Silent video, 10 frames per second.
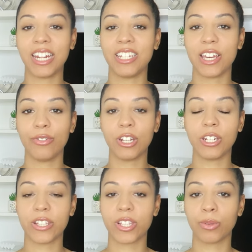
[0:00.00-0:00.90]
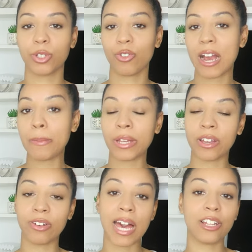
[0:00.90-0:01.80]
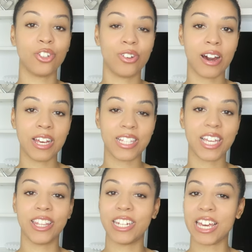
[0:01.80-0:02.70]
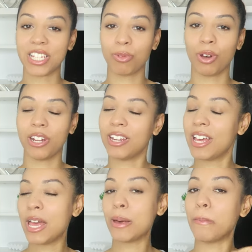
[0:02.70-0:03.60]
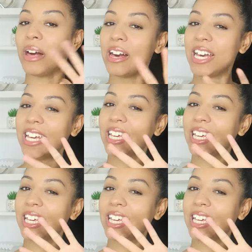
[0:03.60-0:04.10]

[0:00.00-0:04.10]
and definitely subscribe and I'll catch you guys in the next one. Bye.